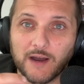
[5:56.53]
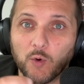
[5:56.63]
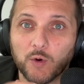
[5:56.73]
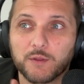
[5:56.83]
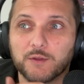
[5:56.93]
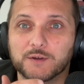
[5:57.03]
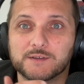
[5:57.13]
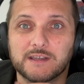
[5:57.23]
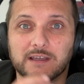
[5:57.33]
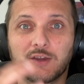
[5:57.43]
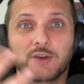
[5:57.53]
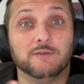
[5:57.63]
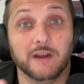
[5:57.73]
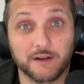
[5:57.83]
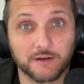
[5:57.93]
Or there's the
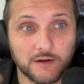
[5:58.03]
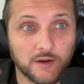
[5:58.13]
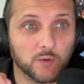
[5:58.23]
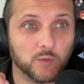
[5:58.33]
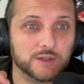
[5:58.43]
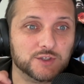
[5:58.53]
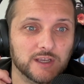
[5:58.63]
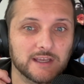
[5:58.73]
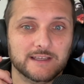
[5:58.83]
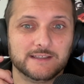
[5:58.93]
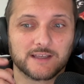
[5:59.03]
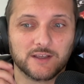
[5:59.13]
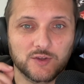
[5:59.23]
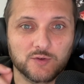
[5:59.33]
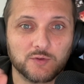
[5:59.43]
curator, which is you